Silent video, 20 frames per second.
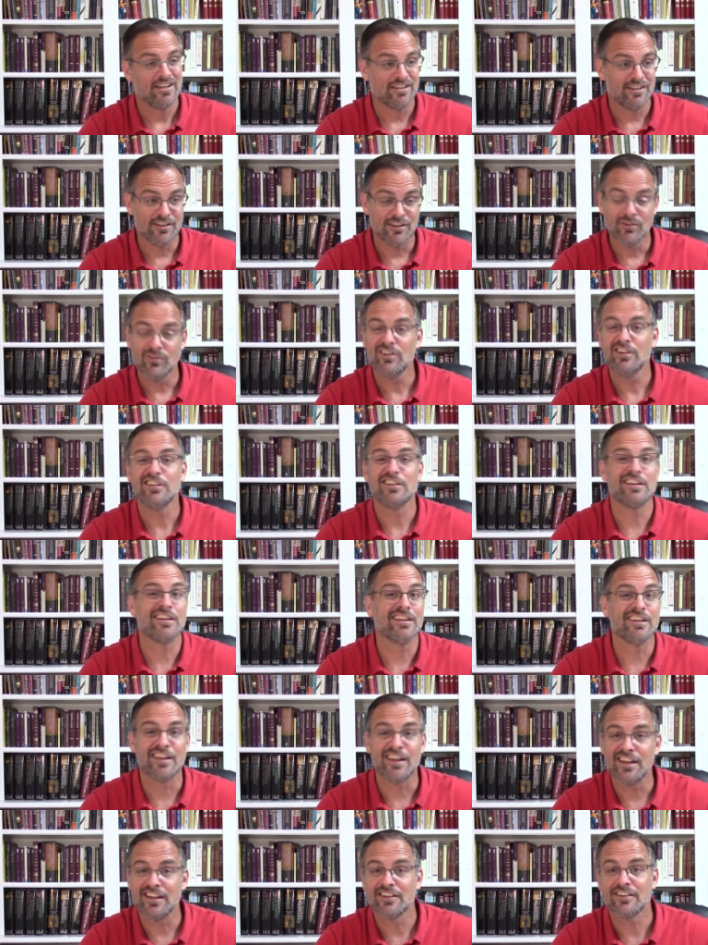you know what,
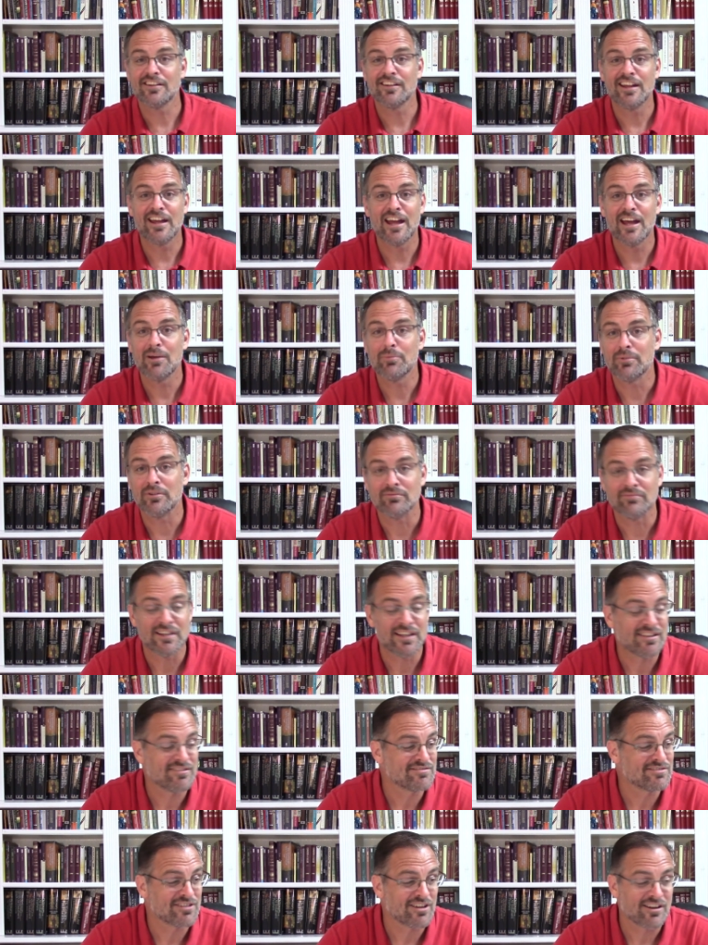it ain't going to happen,
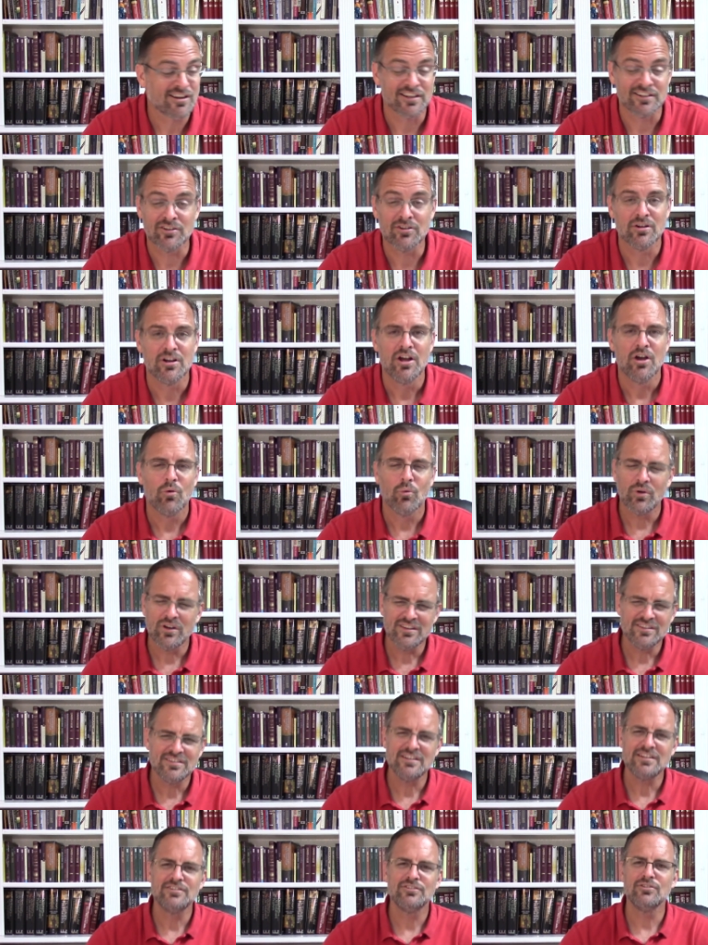man, sorry. No, what
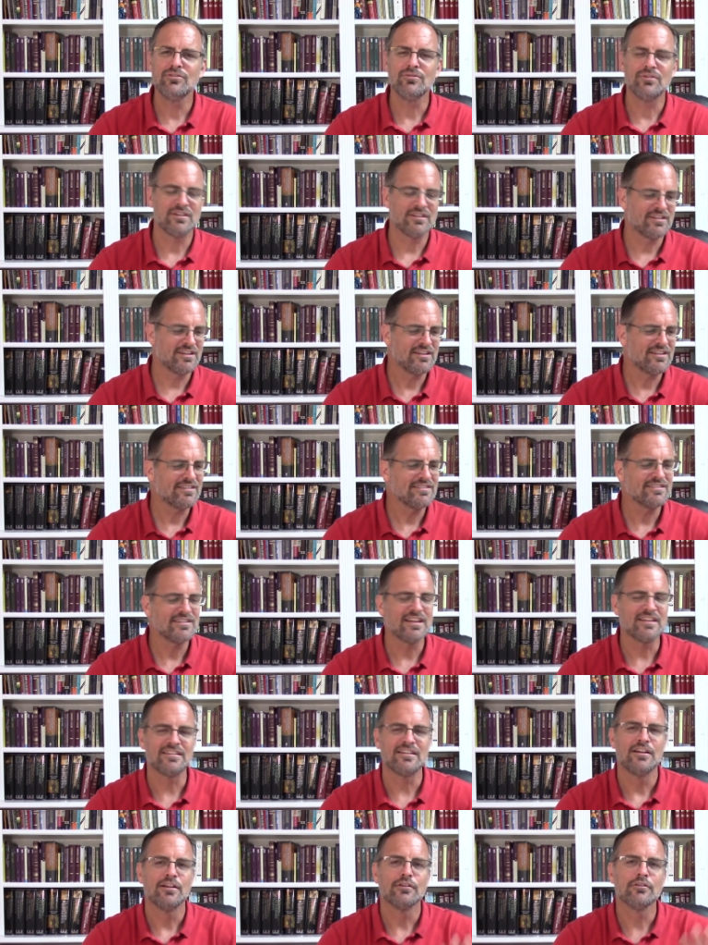does He do? He doesn't
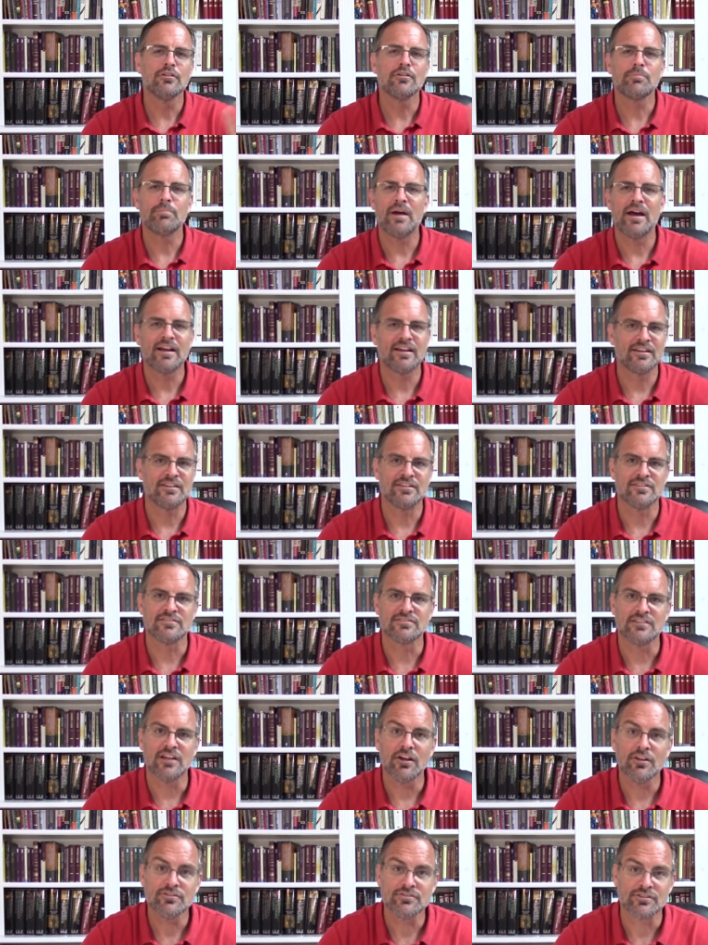say look back in
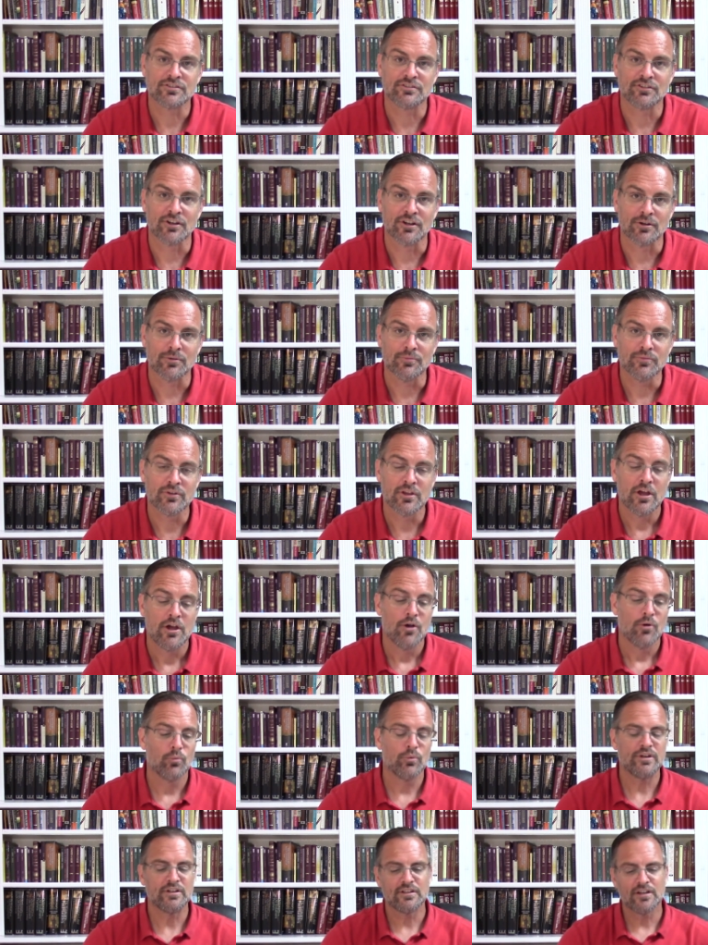nostalgic terms.
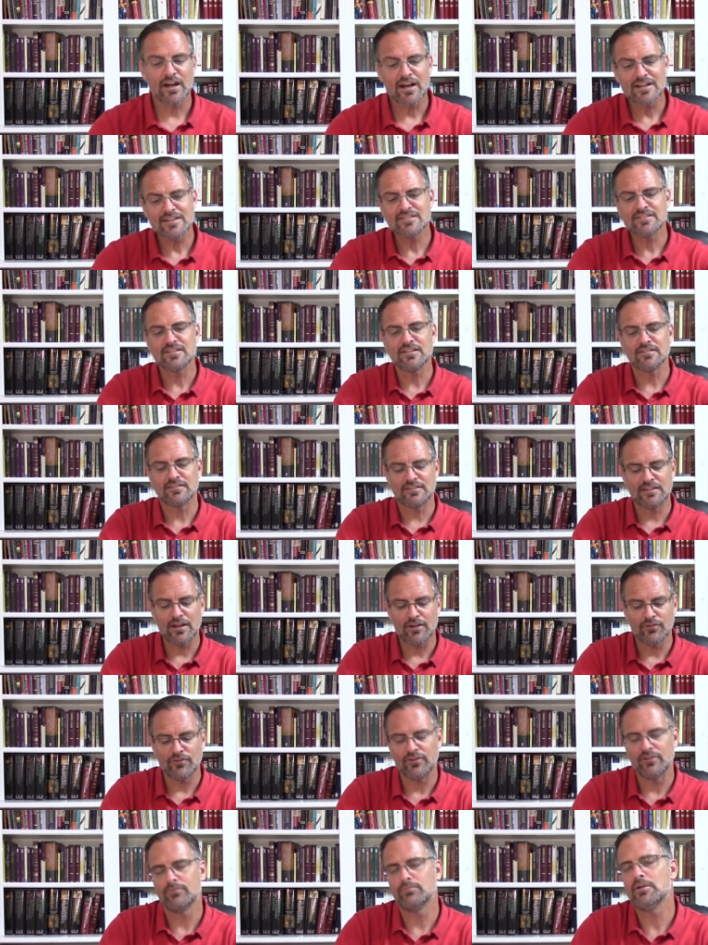When God
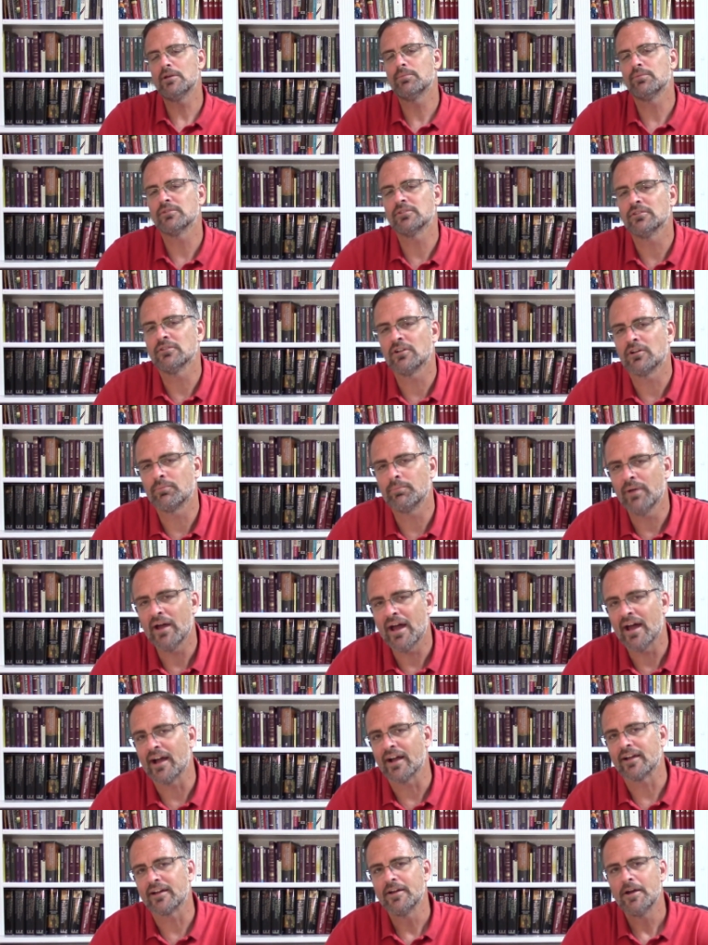tells His people to look
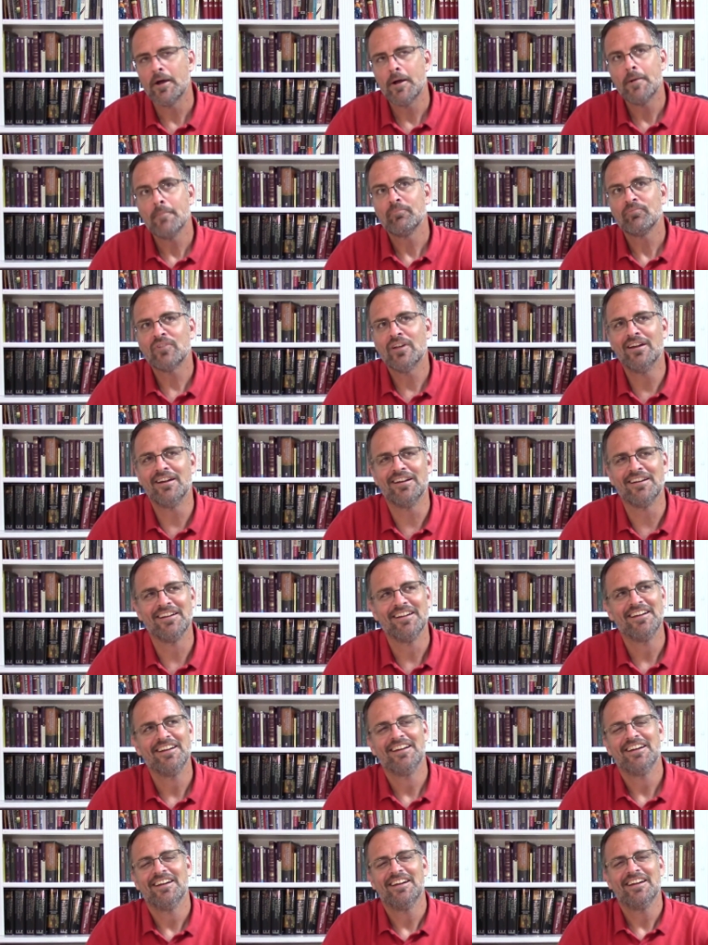back,
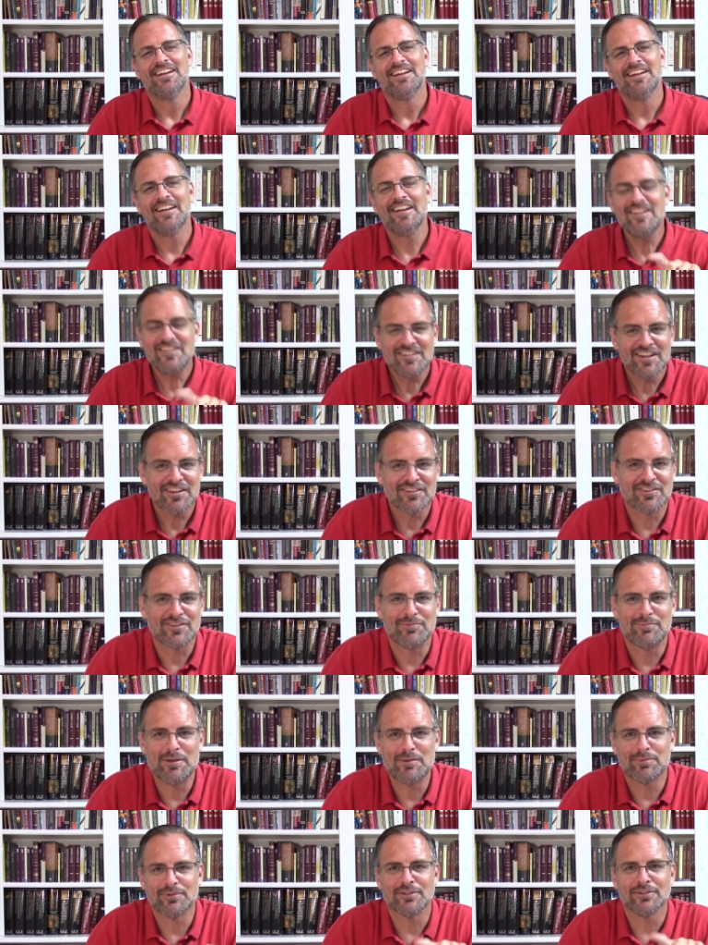He tells His
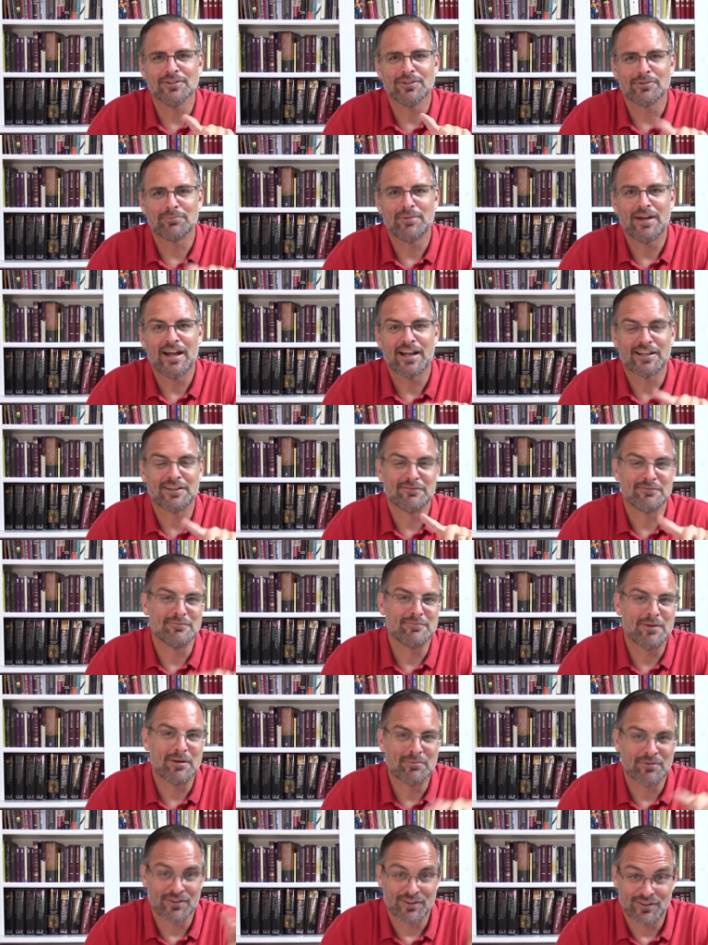people to look back and
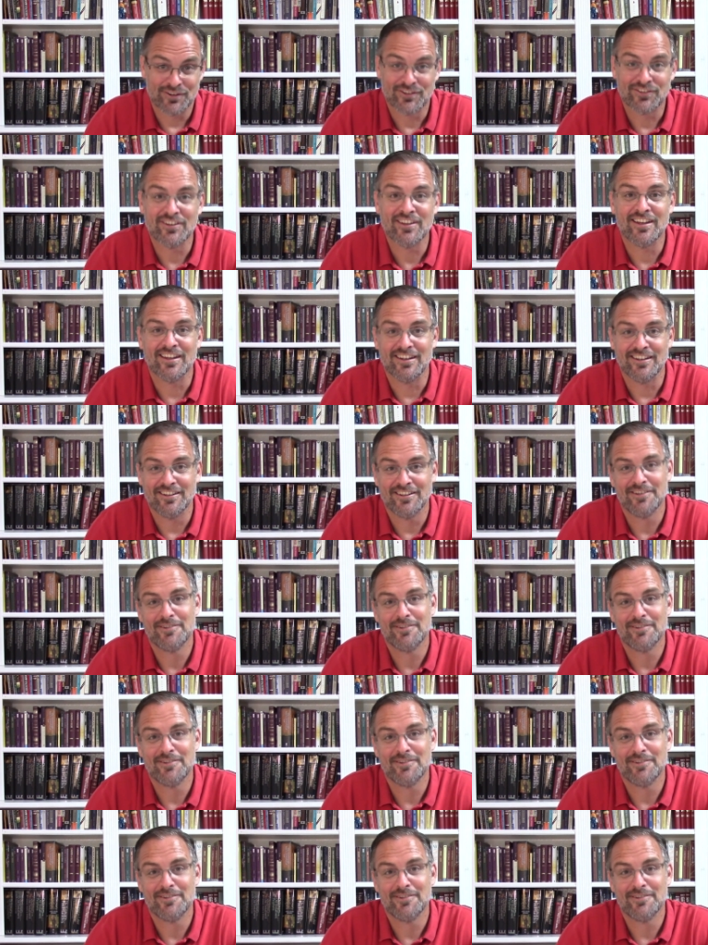remember their sin.